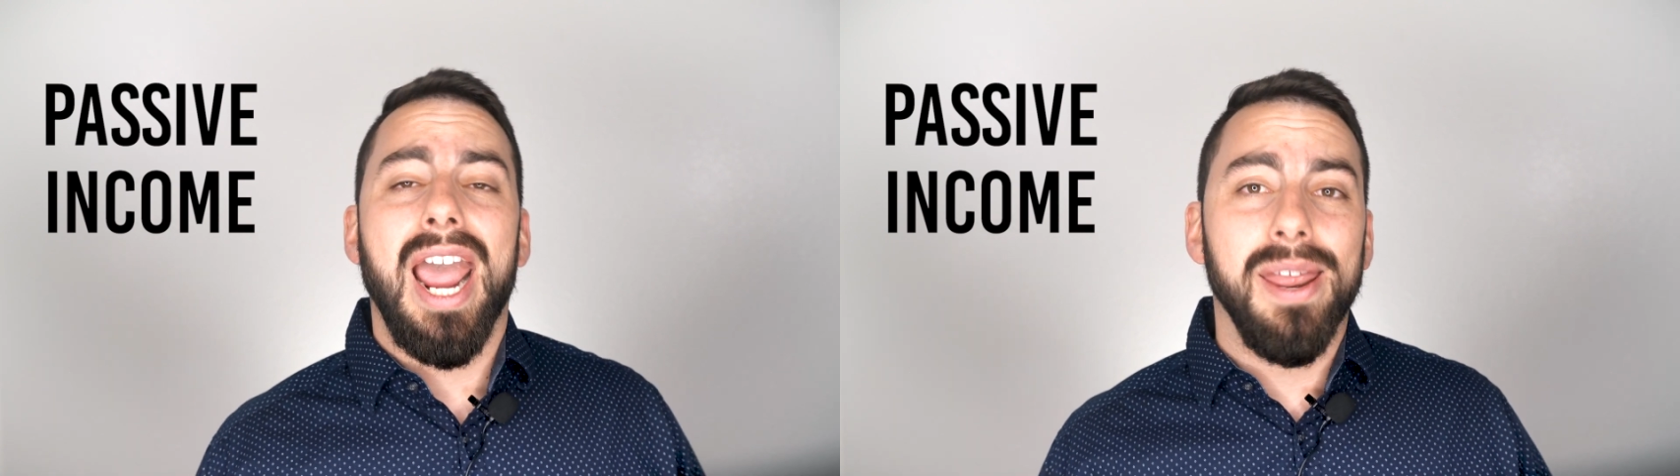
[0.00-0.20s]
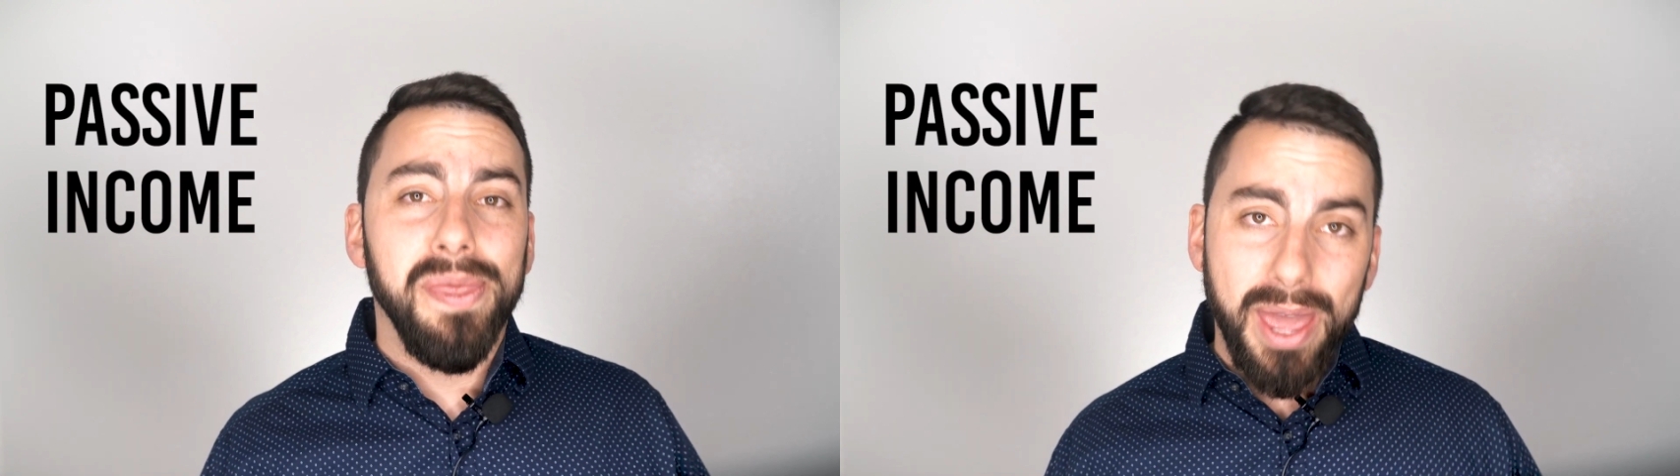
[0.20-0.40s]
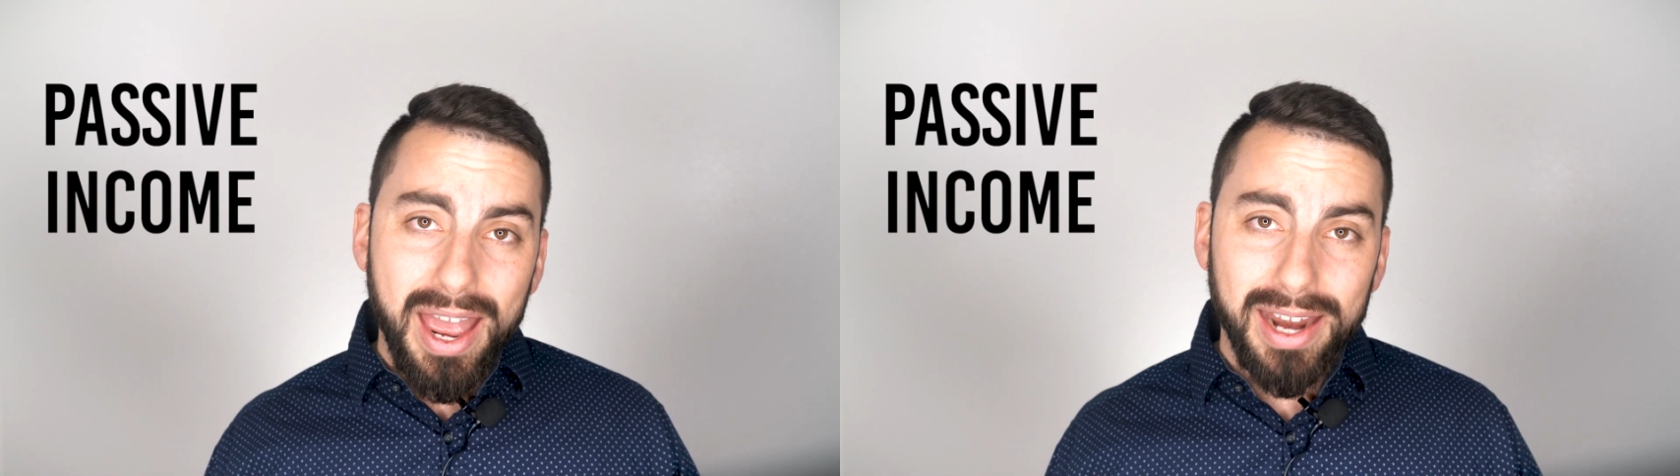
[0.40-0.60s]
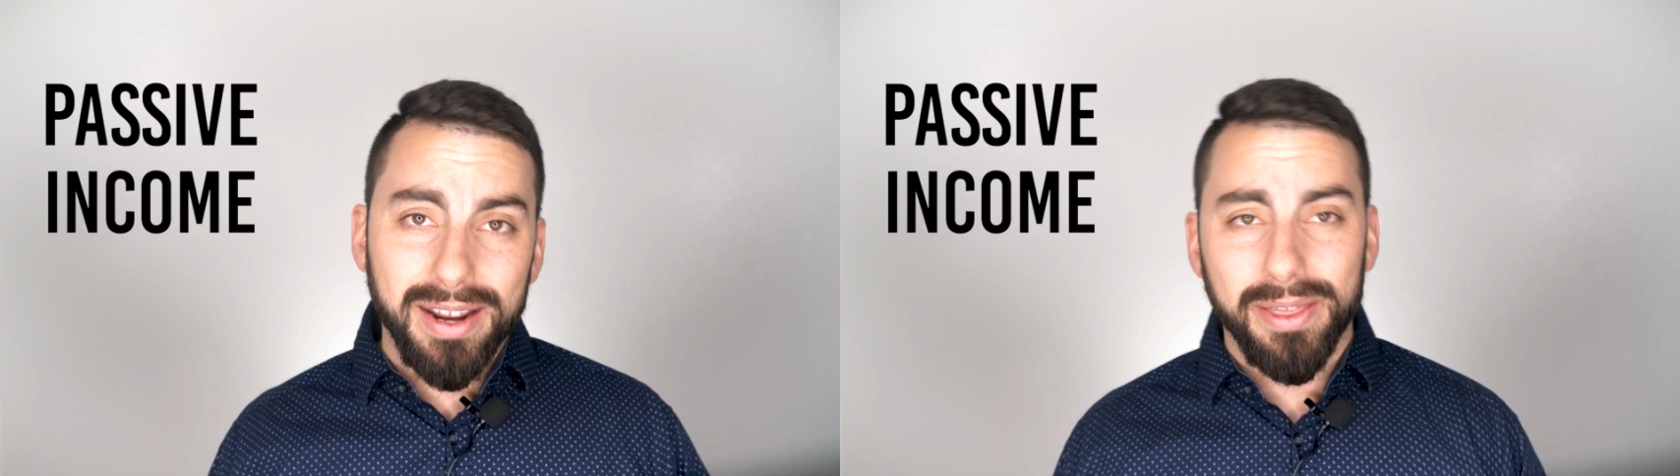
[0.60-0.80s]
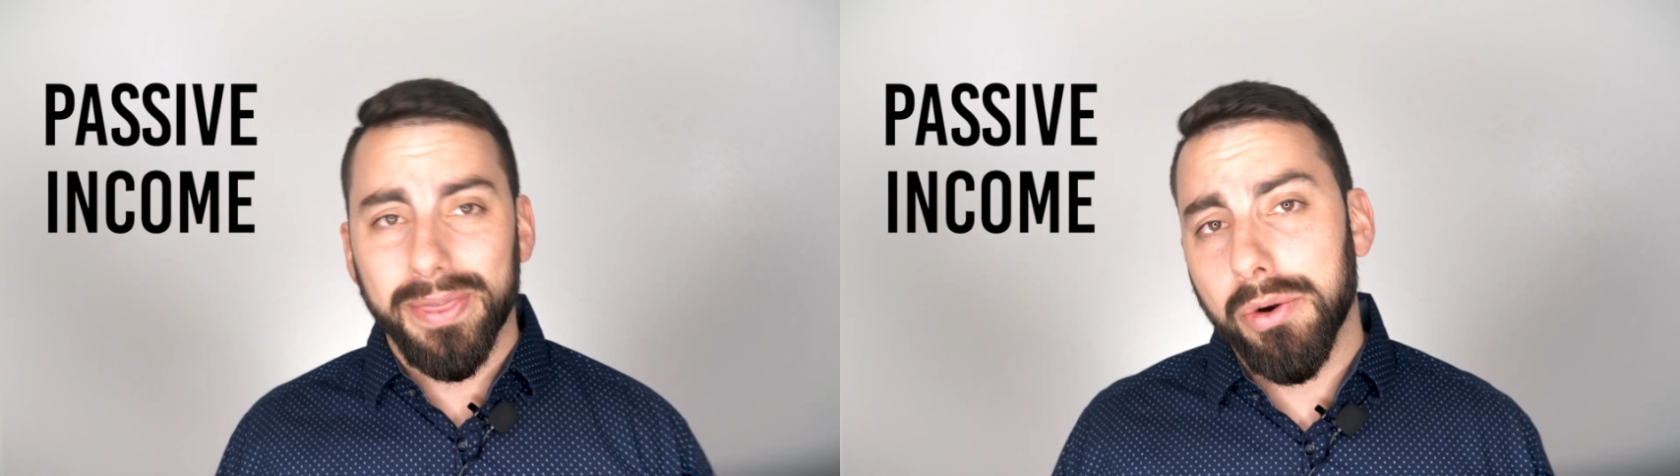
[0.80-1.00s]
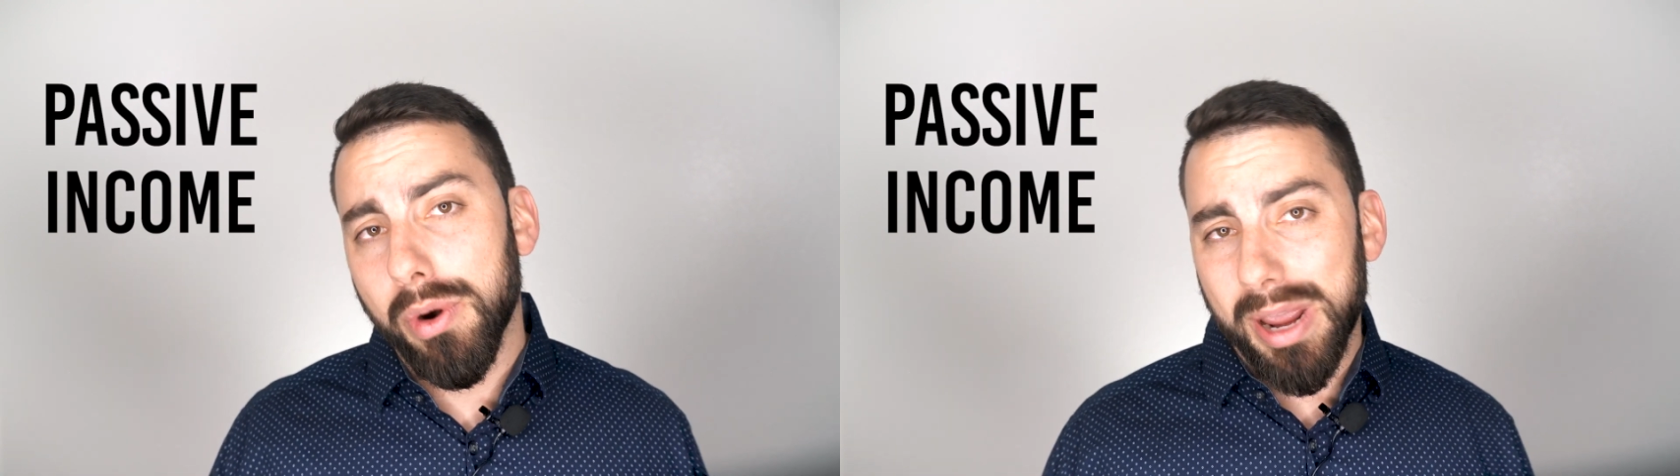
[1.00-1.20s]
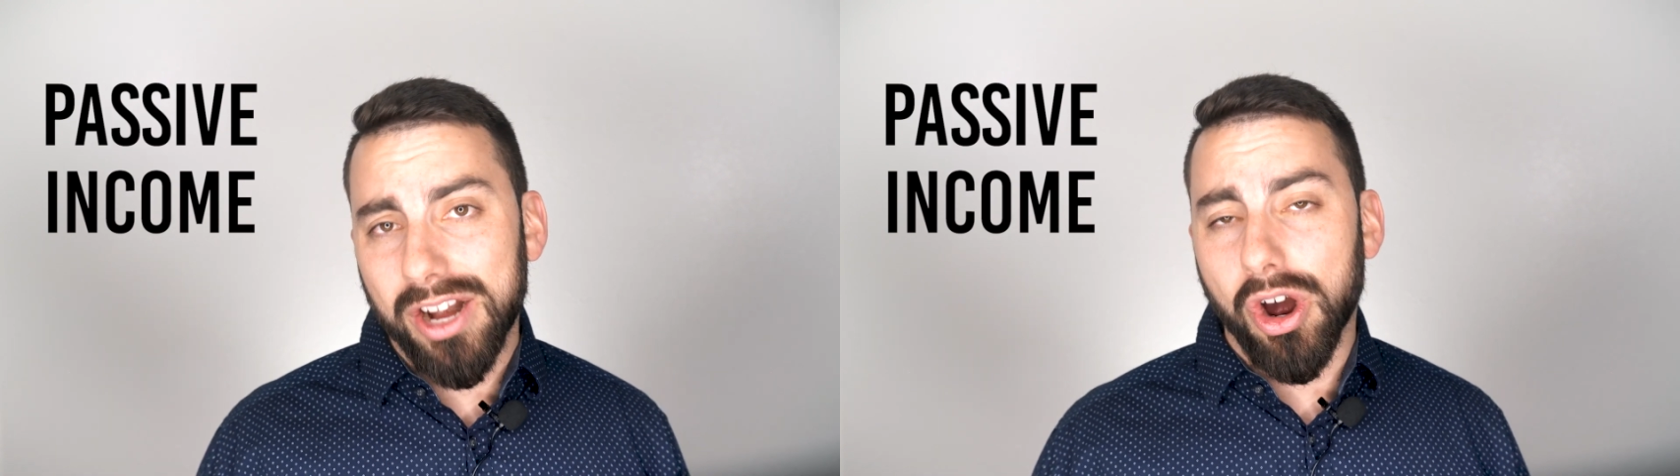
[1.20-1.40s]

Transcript: and then they remain